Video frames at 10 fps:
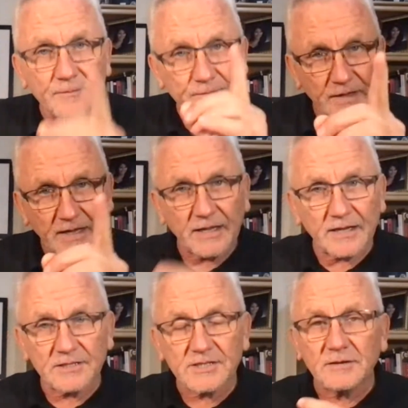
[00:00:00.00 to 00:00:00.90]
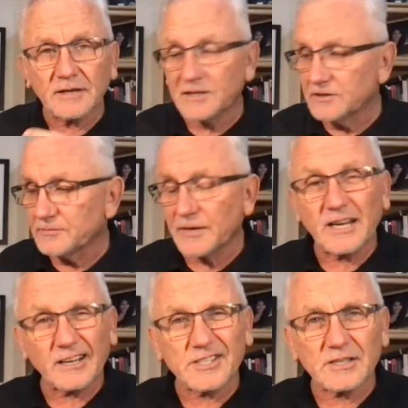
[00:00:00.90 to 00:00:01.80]
is, and here's my
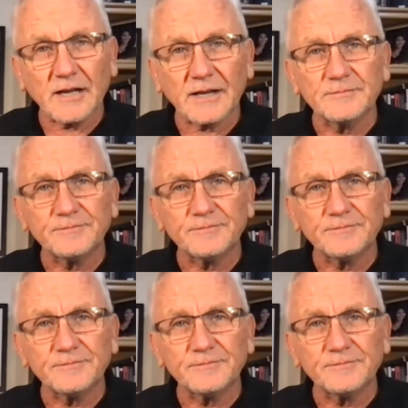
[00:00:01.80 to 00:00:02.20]
next slide,